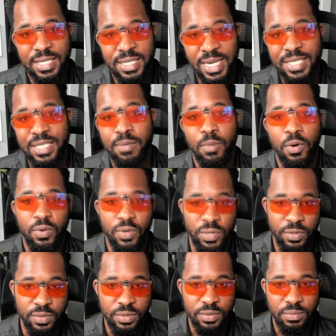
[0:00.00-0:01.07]

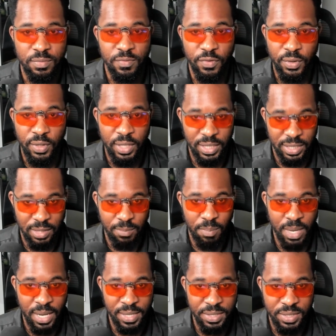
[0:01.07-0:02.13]
testimonials for your LinkedIn page.